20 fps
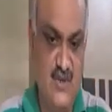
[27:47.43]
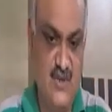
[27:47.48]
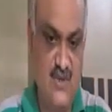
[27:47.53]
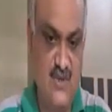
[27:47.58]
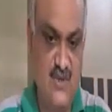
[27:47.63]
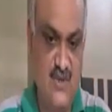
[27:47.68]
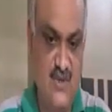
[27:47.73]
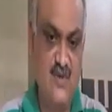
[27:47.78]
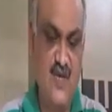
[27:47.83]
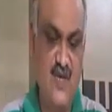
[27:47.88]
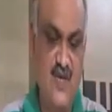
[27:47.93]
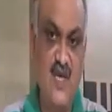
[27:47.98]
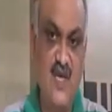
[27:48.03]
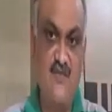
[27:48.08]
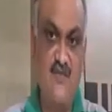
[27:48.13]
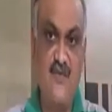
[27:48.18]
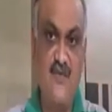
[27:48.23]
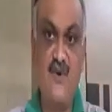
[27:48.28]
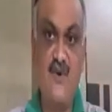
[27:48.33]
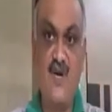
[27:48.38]
So,
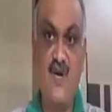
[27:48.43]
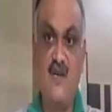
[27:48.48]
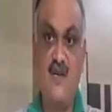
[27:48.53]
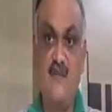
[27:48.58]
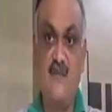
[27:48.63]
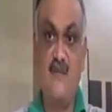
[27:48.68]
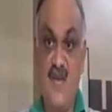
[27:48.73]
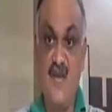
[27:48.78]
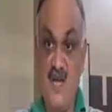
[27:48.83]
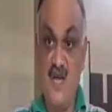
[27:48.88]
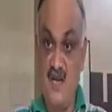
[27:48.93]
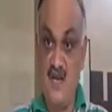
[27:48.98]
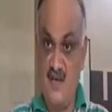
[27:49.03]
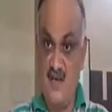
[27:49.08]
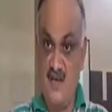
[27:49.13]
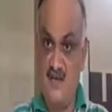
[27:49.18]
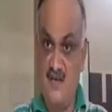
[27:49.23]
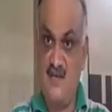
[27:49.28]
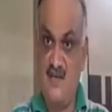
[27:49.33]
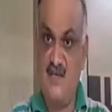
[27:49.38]
if you are a
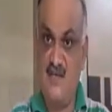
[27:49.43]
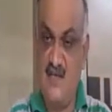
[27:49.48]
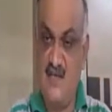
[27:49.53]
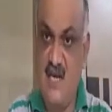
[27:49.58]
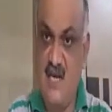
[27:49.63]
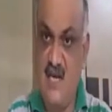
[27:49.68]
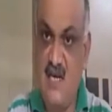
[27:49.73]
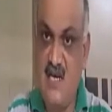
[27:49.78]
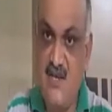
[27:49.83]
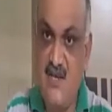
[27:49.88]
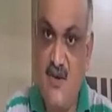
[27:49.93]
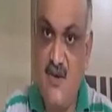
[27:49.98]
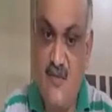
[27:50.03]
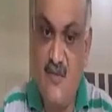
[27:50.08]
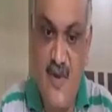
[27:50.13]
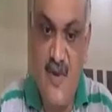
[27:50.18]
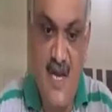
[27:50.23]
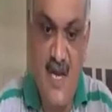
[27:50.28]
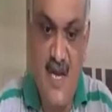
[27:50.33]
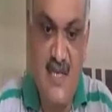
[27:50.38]
beginner, start
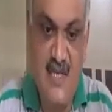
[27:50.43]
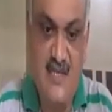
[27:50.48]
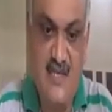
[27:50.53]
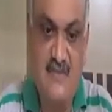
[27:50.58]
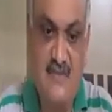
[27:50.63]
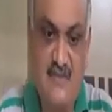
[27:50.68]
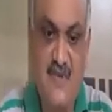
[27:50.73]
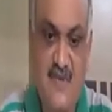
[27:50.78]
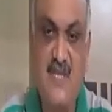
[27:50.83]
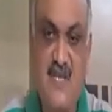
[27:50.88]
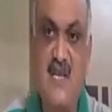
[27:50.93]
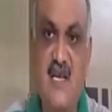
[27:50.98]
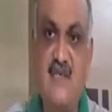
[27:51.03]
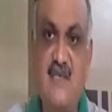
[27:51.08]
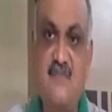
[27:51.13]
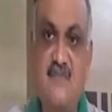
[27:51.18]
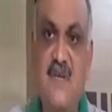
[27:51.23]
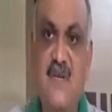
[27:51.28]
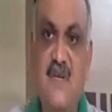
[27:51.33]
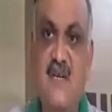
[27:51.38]
your practice with
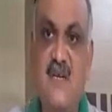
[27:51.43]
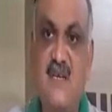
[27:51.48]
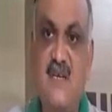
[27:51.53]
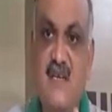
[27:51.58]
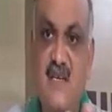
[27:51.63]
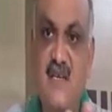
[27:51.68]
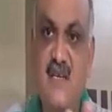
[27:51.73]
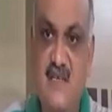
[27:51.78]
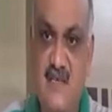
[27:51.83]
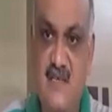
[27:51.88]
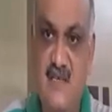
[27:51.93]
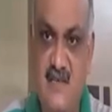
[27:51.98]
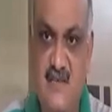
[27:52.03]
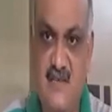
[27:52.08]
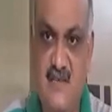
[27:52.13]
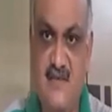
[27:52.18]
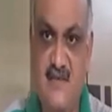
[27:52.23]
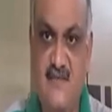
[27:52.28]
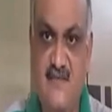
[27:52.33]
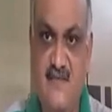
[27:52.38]
respiratory
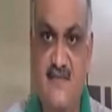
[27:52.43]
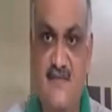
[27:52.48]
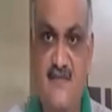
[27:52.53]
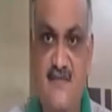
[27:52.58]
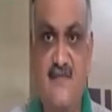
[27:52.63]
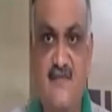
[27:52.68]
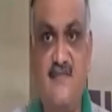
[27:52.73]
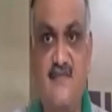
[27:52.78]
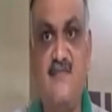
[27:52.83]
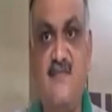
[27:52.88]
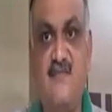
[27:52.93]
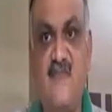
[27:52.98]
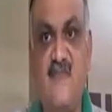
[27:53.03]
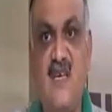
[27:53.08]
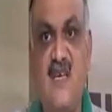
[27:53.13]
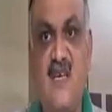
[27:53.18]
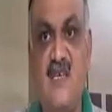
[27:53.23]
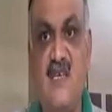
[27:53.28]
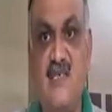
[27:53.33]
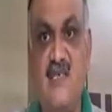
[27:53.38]
disease.
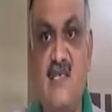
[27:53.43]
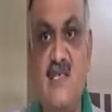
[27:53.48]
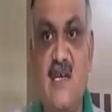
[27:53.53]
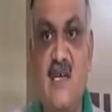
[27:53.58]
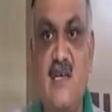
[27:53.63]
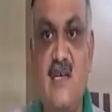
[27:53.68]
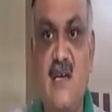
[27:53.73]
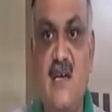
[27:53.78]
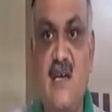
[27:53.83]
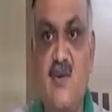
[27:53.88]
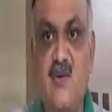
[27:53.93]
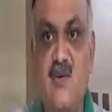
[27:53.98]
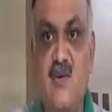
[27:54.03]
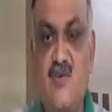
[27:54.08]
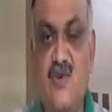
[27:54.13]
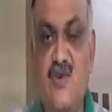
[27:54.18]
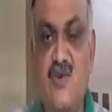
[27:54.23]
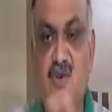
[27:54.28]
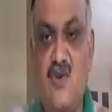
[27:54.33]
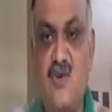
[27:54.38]
Please settle
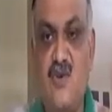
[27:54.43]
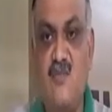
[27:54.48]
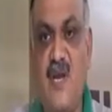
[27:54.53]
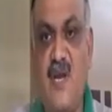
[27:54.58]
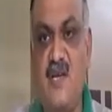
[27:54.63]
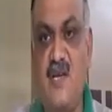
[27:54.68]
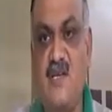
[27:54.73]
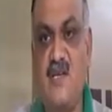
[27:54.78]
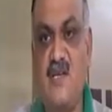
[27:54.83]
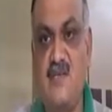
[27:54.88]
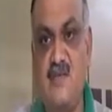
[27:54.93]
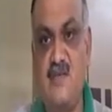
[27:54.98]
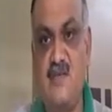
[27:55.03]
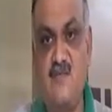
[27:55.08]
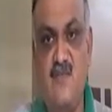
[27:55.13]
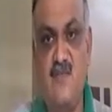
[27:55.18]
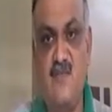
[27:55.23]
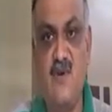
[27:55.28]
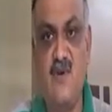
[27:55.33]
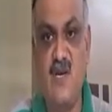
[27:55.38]
down your
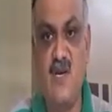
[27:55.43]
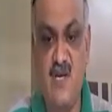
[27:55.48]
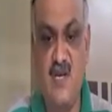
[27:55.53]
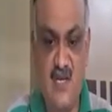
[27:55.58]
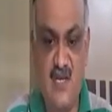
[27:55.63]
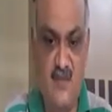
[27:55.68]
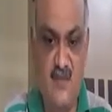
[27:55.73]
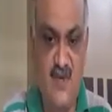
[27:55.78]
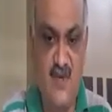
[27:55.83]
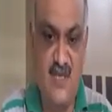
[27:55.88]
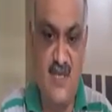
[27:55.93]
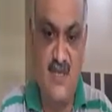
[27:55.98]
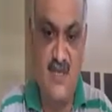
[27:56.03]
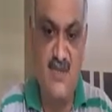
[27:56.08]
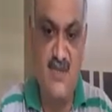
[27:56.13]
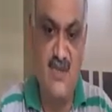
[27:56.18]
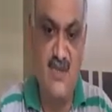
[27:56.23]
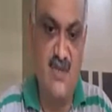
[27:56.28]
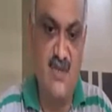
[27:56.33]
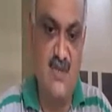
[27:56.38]
practice for 100%
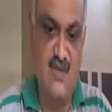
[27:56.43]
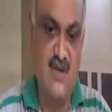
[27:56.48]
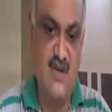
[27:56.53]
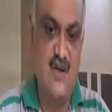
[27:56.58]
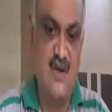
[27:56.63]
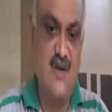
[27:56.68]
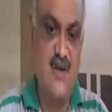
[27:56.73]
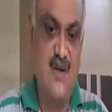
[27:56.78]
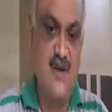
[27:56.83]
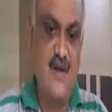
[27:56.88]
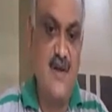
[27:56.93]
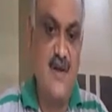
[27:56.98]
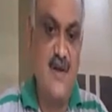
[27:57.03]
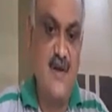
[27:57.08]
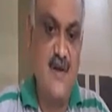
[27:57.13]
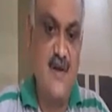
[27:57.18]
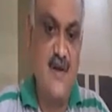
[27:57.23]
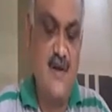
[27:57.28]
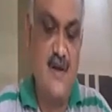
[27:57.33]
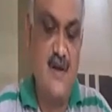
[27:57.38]
sure.
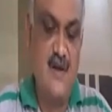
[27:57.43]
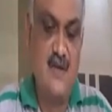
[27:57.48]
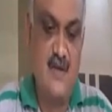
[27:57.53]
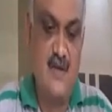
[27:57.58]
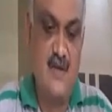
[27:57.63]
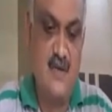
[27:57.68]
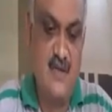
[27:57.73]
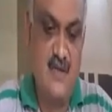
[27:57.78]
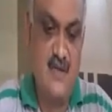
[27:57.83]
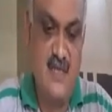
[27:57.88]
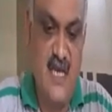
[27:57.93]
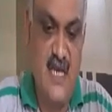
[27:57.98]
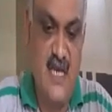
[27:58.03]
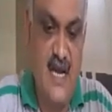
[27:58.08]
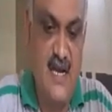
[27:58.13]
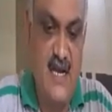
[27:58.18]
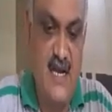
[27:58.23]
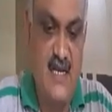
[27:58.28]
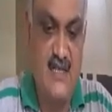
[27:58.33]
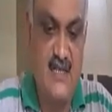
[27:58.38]

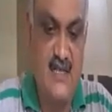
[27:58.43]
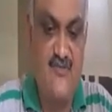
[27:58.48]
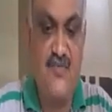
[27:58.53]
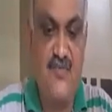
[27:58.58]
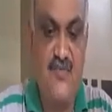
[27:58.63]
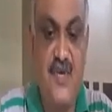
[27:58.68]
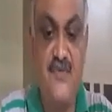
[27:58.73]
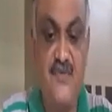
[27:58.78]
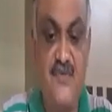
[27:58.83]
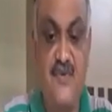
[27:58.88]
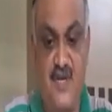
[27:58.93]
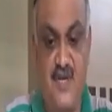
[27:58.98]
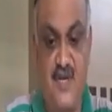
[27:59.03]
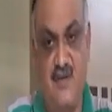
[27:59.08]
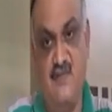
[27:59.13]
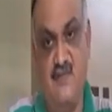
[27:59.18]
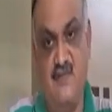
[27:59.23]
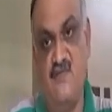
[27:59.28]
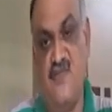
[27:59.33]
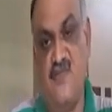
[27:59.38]
Second is
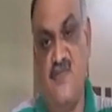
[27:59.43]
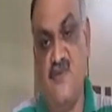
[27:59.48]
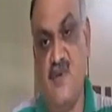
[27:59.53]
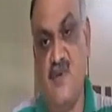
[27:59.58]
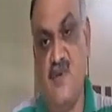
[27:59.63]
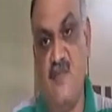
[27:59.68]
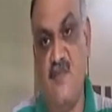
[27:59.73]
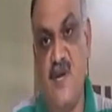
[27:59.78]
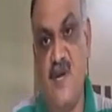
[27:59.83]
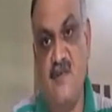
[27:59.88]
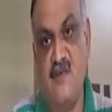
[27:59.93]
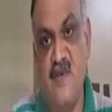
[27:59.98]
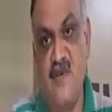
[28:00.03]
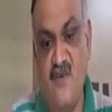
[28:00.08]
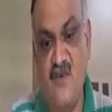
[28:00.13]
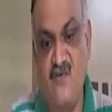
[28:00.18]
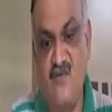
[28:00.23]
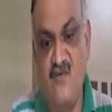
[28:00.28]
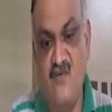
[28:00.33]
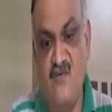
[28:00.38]
fever. Fever
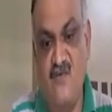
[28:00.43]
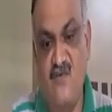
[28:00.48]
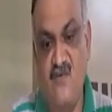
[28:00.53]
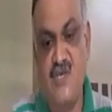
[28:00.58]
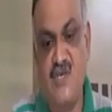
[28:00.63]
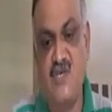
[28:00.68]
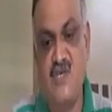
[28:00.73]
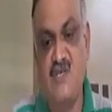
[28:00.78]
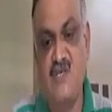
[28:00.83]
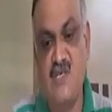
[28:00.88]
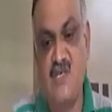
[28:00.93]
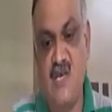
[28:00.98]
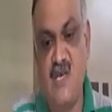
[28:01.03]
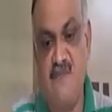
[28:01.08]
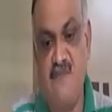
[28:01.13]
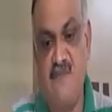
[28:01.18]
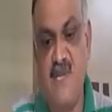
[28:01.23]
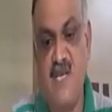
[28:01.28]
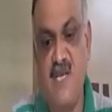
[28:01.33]
might be infection,